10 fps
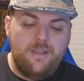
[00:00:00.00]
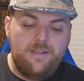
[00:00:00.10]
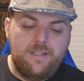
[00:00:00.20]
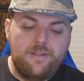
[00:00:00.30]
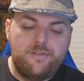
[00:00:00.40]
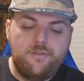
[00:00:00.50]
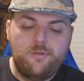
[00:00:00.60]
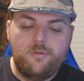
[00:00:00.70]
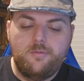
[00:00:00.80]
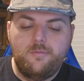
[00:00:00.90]
And the other
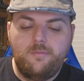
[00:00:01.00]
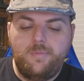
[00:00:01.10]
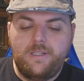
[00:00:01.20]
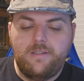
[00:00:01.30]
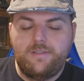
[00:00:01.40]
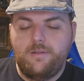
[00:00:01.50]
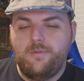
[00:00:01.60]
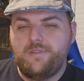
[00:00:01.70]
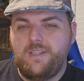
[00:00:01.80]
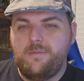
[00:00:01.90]
2, because I
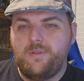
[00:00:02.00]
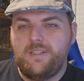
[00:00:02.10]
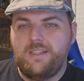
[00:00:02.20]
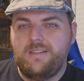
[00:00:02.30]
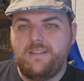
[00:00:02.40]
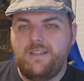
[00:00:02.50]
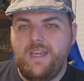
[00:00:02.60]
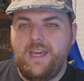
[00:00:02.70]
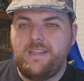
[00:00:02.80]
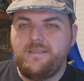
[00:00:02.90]
wasn't able to get
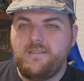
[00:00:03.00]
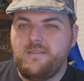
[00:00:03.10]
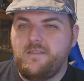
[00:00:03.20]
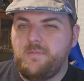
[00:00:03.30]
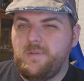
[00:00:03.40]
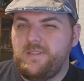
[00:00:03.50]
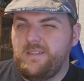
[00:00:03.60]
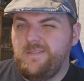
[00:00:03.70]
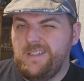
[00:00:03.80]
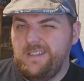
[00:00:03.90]
as
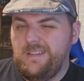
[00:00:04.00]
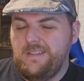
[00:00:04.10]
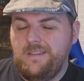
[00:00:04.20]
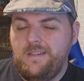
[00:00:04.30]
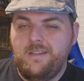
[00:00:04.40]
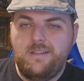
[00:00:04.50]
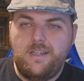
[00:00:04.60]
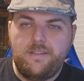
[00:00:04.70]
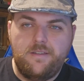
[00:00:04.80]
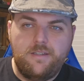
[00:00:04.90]
specific
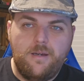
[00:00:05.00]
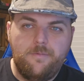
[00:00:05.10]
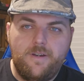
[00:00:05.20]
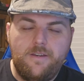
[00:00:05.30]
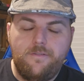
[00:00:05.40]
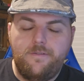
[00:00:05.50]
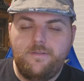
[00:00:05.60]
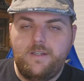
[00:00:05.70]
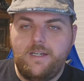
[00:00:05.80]
as the top 5.